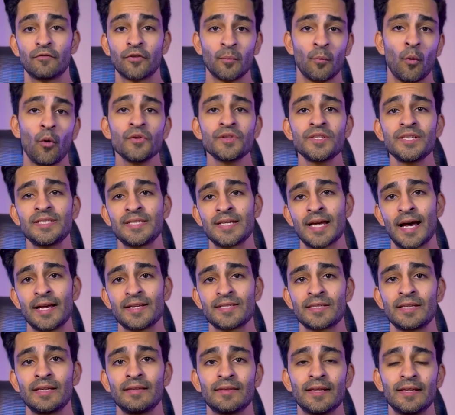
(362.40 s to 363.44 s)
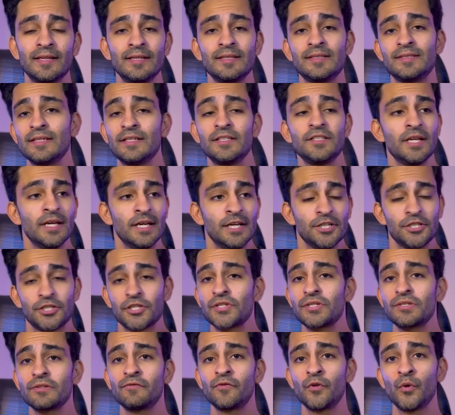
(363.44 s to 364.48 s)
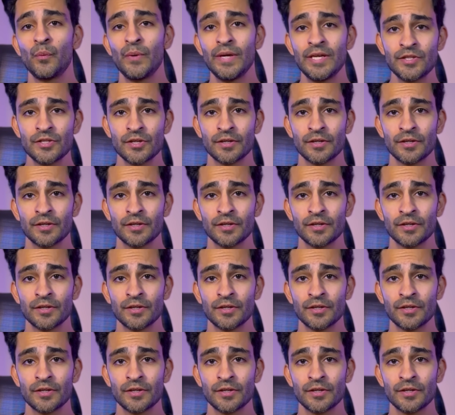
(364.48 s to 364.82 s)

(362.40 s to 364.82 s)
for multitasking than it did just a few weeks